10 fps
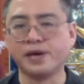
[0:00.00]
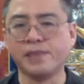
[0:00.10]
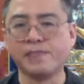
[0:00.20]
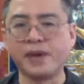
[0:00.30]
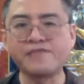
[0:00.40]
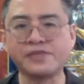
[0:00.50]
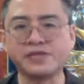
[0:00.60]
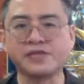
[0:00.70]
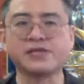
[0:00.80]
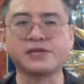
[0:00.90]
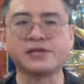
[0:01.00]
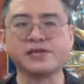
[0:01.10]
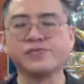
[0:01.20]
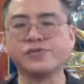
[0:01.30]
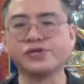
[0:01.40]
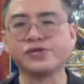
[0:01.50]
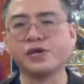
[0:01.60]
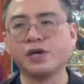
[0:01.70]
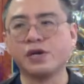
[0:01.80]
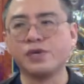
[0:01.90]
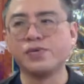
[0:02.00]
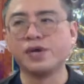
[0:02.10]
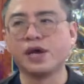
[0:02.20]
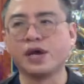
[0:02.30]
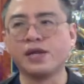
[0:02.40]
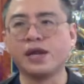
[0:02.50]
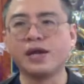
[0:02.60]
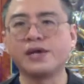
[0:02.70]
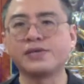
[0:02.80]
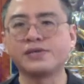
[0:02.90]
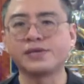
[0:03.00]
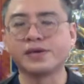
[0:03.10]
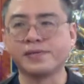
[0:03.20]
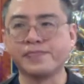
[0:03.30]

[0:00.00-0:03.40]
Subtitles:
a buffered state in which we are less